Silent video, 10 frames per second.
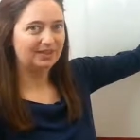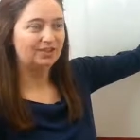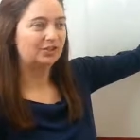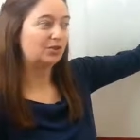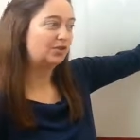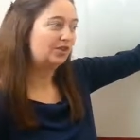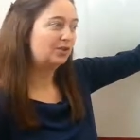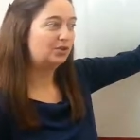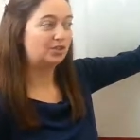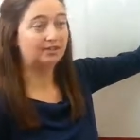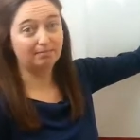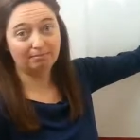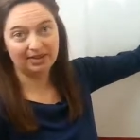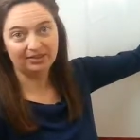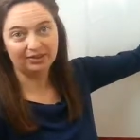So solution,
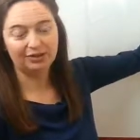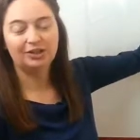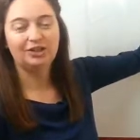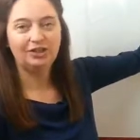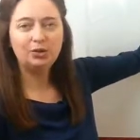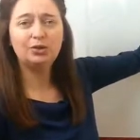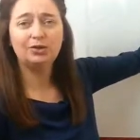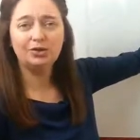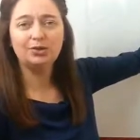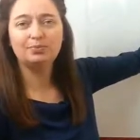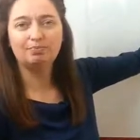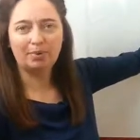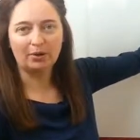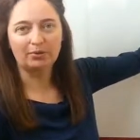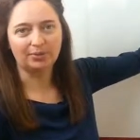method, you could use
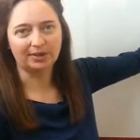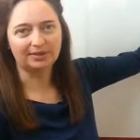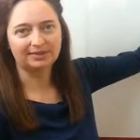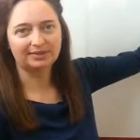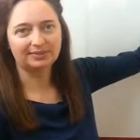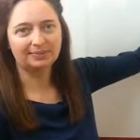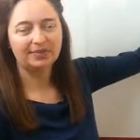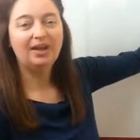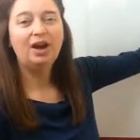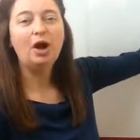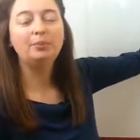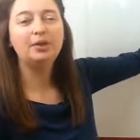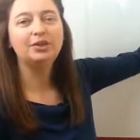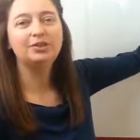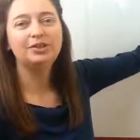both words. I'm
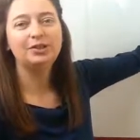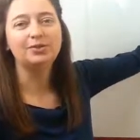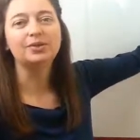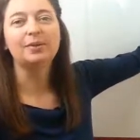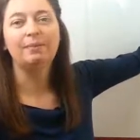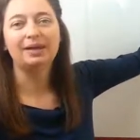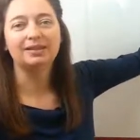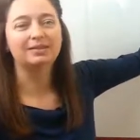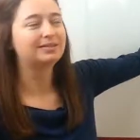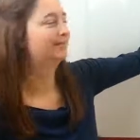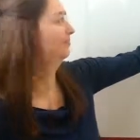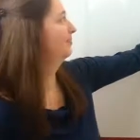going to use method.